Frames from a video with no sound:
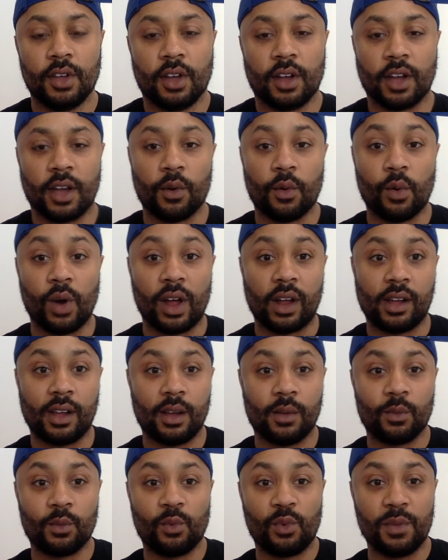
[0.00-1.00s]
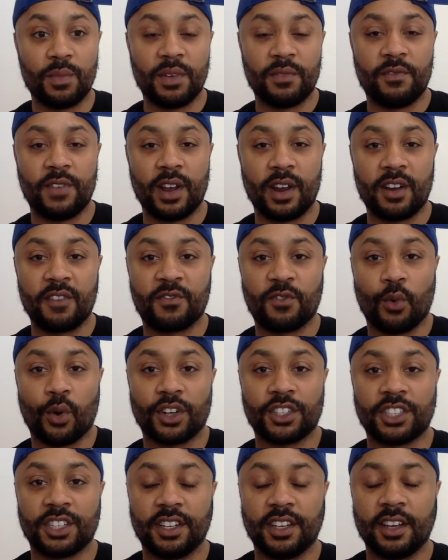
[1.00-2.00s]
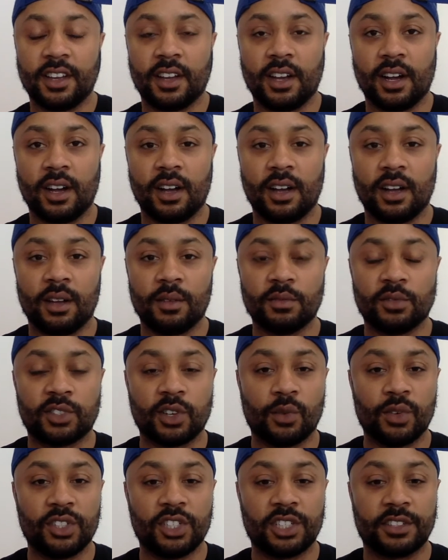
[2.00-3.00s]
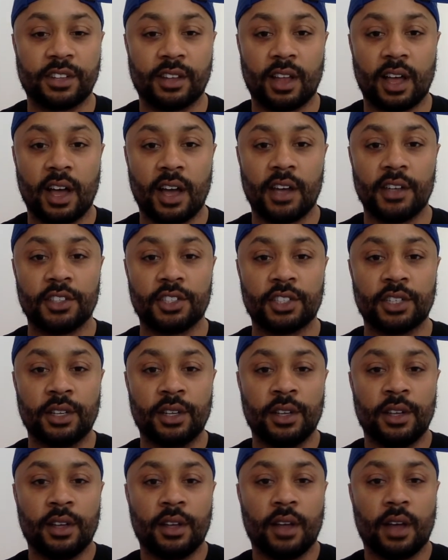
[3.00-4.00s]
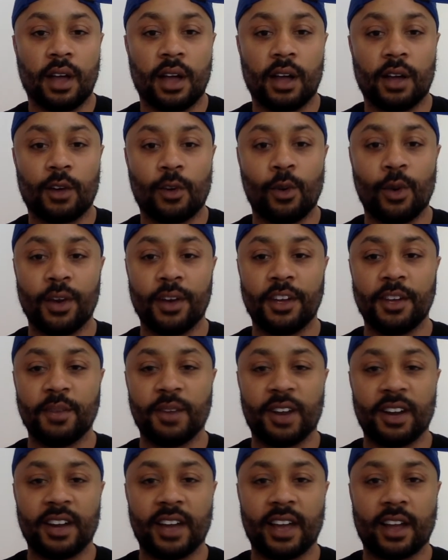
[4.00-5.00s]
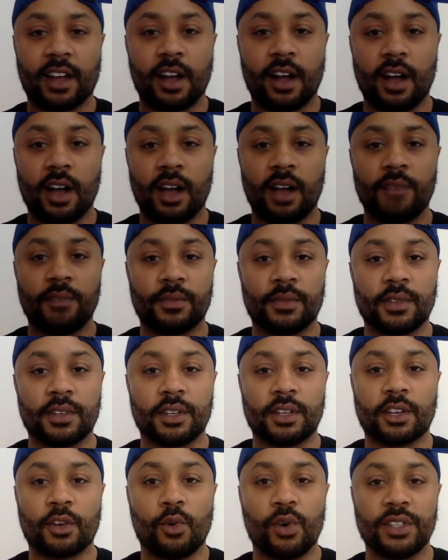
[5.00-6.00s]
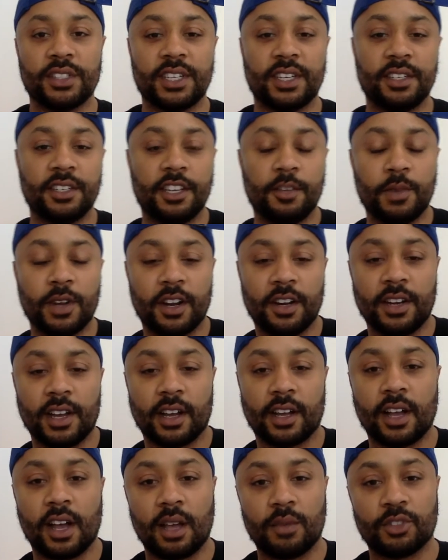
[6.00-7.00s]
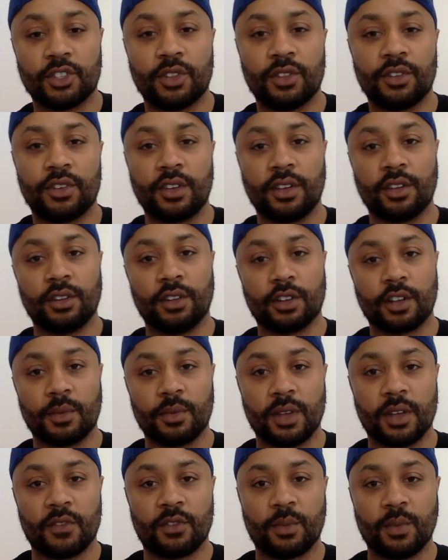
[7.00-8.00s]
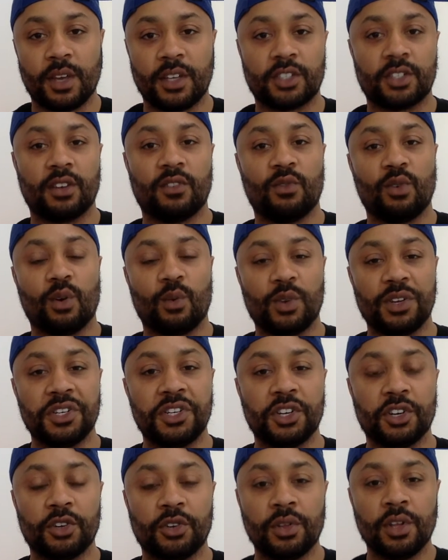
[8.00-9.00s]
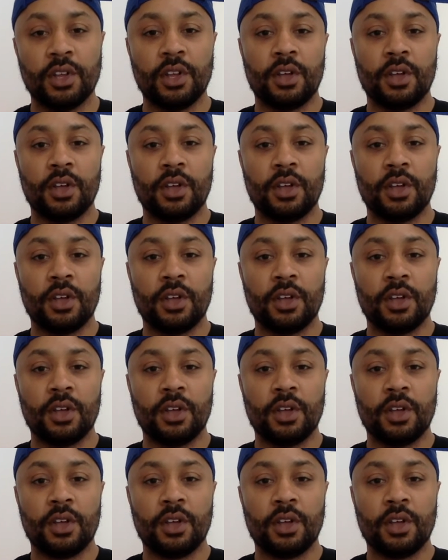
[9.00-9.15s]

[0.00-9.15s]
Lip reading: All right. Well, we've been very fortunate. So we just launched QuentinDeBerry.com, QuentinDeBerry.com, so they can look up the information of what we do.